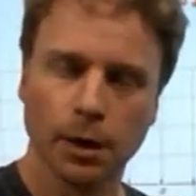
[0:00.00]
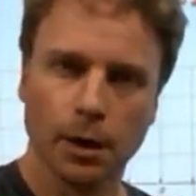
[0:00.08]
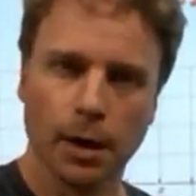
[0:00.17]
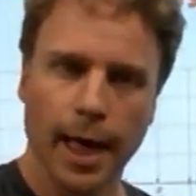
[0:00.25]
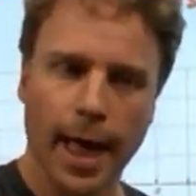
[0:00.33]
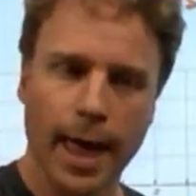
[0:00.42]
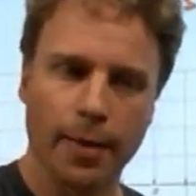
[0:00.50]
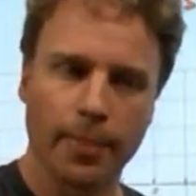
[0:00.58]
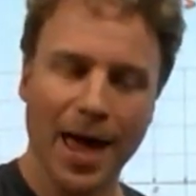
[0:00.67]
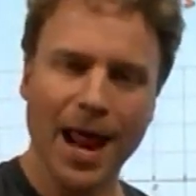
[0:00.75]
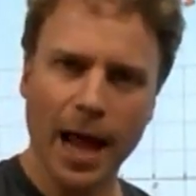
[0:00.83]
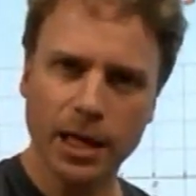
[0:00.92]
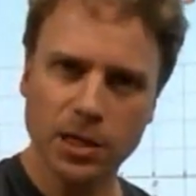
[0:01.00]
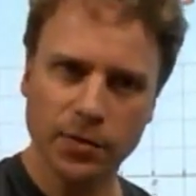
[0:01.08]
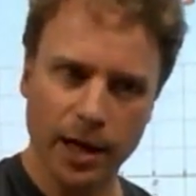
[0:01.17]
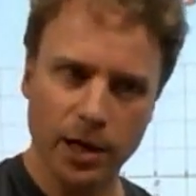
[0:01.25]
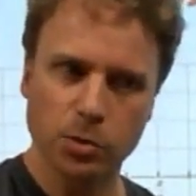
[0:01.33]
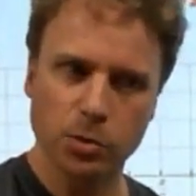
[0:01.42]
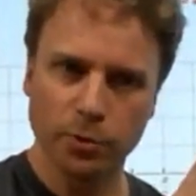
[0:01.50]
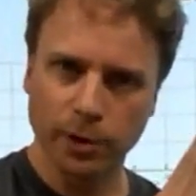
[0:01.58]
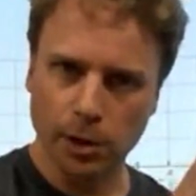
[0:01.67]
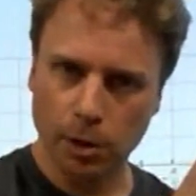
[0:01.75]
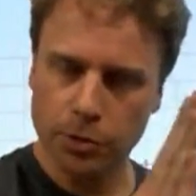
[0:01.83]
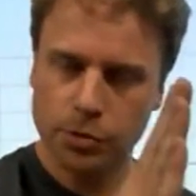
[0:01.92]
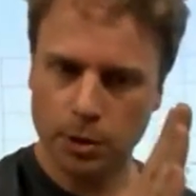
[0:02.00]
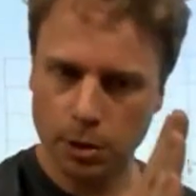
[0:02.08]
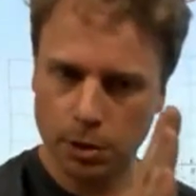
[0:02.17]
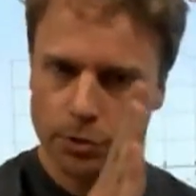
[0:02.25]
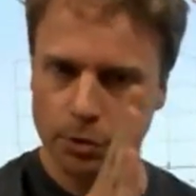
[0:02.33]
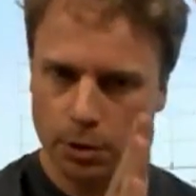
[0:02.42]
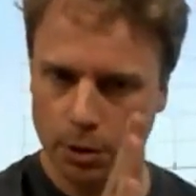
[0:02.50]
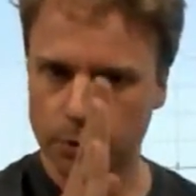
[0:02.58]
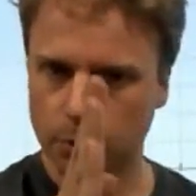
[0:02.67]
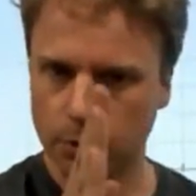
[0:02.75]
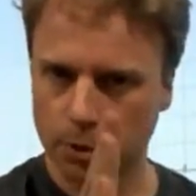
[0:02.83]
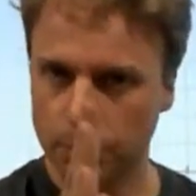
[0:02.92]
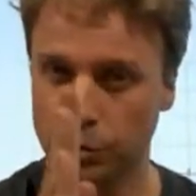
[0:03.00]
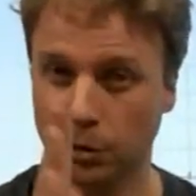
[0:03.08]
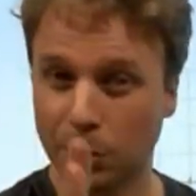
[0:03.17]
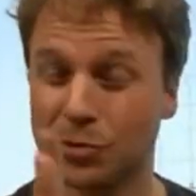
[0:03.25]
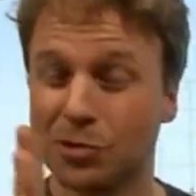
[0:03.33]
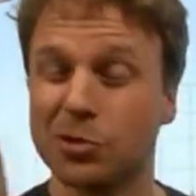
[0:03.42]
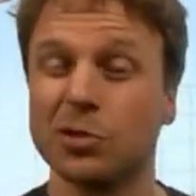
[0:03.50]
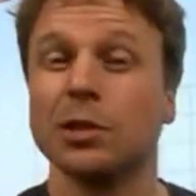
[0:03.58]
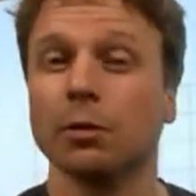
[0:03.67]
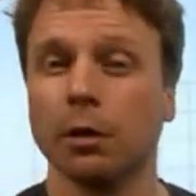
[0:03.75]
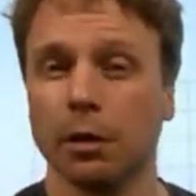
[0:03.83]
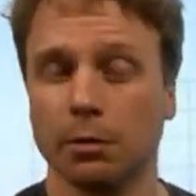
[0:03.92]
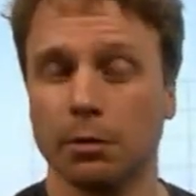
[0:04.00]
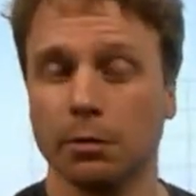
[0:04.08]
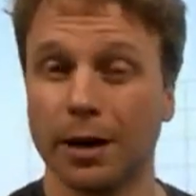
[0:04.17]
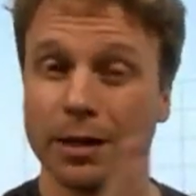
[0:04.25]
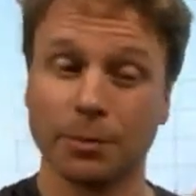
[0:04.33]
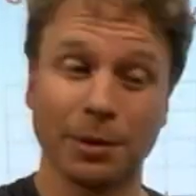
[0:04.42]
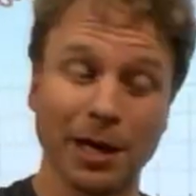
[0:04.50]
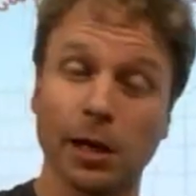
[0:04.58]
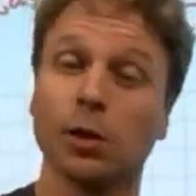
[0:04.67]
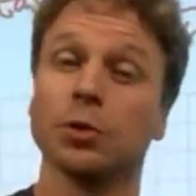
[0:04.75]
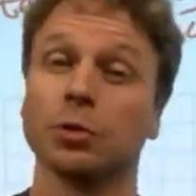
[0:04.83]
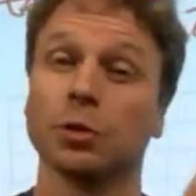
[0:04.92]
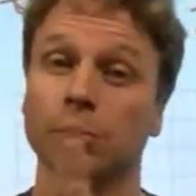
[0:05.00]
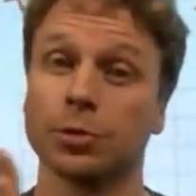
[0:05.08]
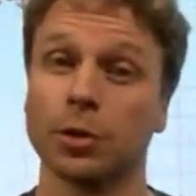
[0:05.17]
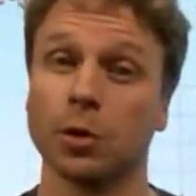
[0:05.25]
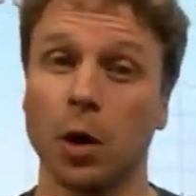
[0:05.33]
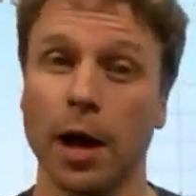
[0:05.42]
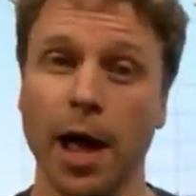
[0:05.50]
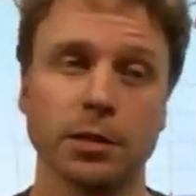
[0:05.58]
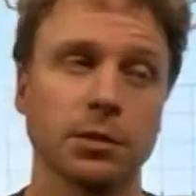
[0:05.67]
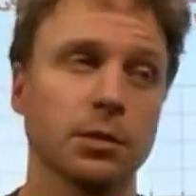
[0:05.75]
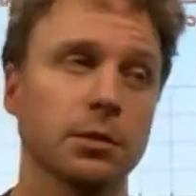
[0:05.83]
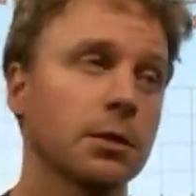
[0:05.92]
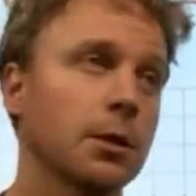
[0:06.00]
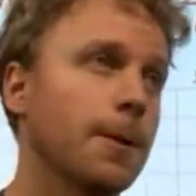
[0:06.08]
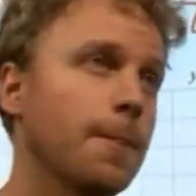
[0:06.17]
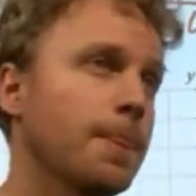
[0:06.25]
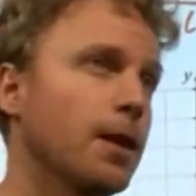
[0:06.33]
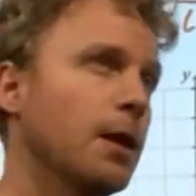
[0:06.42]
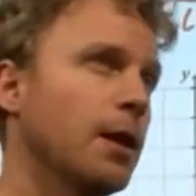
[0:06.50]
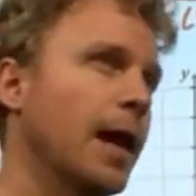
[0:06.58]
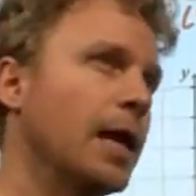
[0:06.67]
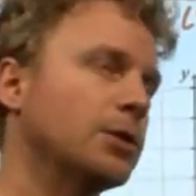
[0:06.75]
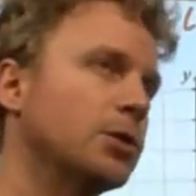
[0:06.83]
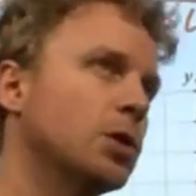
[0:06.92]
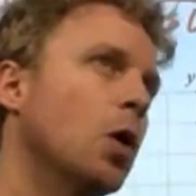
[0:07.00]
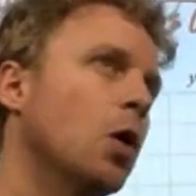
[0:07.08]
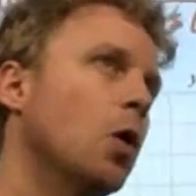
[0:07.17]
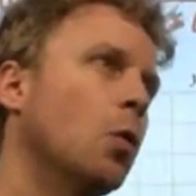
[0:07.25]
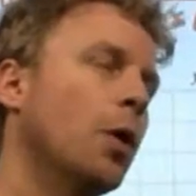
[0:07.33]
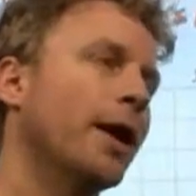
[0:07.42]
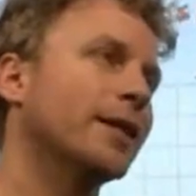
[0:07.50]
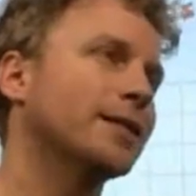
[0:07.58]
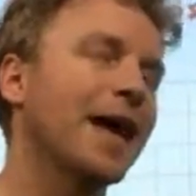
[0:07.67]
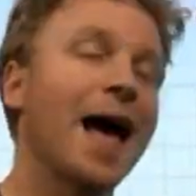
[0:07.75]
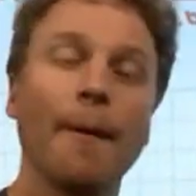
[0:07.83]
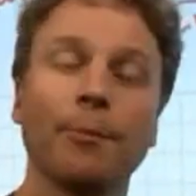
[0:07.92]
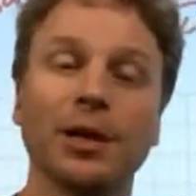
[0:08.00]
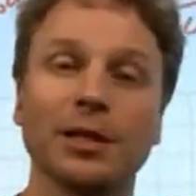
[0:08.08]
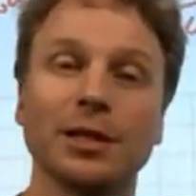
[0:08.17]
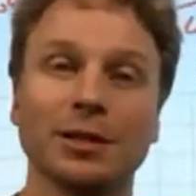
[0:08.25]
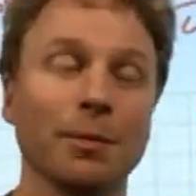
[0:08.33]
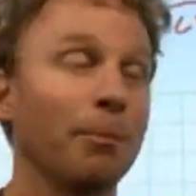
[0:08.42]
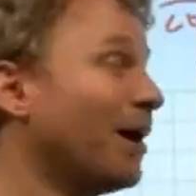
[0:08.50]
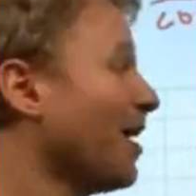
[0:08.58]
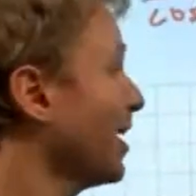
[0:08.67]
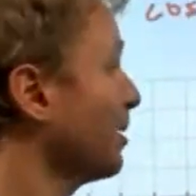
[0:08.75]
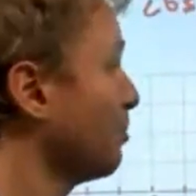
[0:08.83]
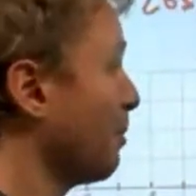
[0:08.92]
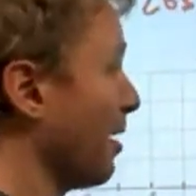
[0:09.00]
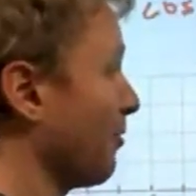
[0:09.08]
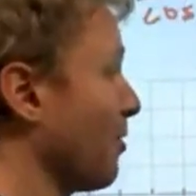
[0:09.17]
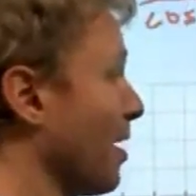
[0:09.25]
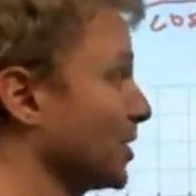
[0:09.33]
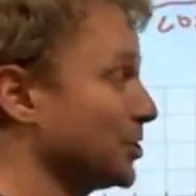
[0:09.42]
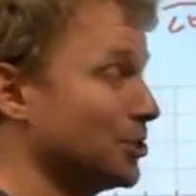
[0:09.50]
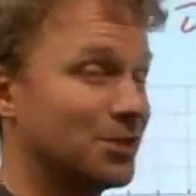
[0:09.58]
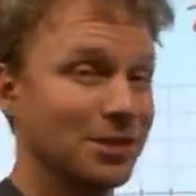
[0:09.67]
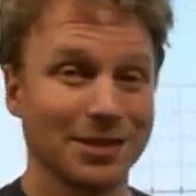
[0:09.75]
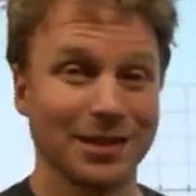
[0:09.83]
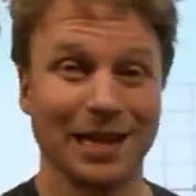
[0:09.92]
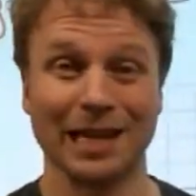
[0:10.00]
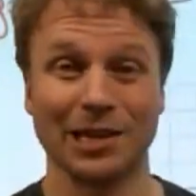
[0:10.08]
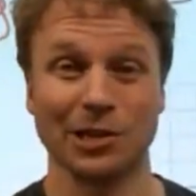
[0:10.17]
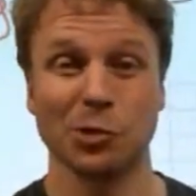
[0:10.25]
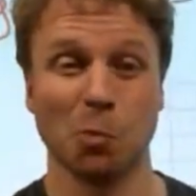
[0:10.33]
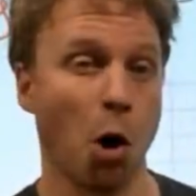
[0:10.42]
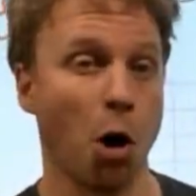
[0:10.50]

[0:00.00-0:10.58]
and that x value is moving closer and closer and closer and closer and closer to 0, right? Because I'm getting closer and closer to the y-axis. And so what's happening to the bottom of my fraction is it's getting smaller.